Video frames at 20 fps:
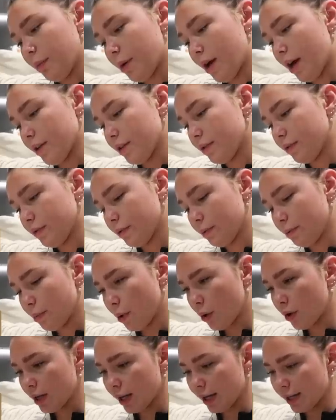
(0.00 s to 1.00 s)
a parcel from
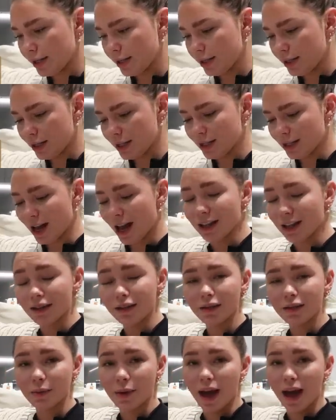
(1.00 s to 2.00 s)
Bondi
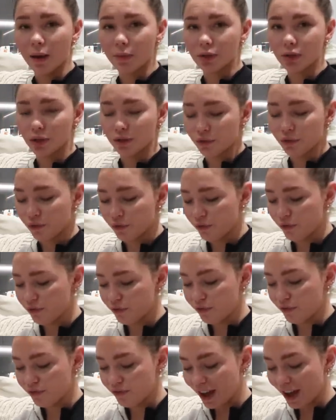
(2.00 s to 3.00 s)
Sands. Absolute
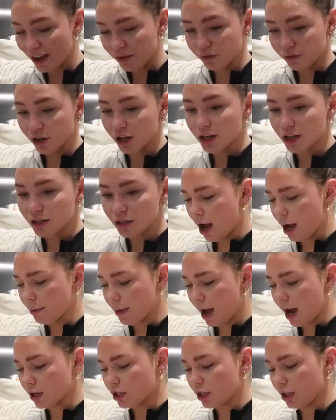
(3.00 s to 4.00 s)
favorite.
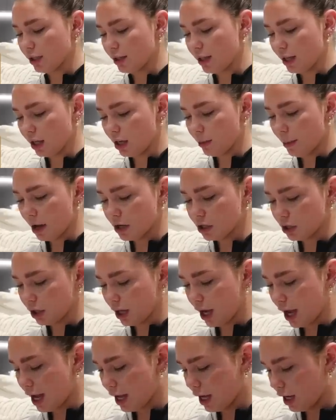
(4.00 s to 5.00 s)
I'm actually thinking about doing
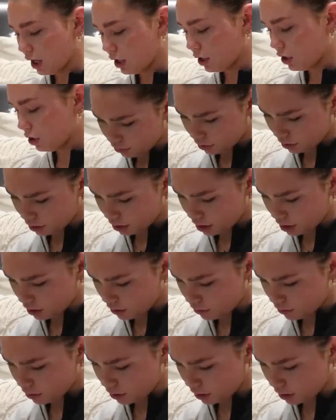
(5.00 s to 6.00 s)
a, did I
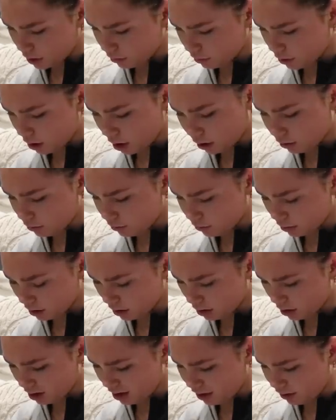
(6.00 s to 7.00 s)
order that? No,
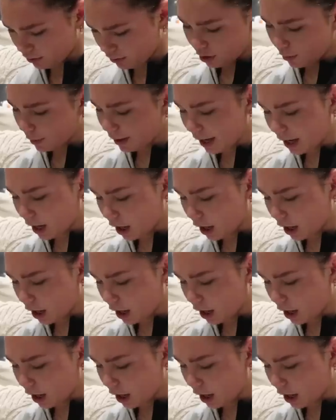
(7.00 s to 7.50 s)
did I? No, I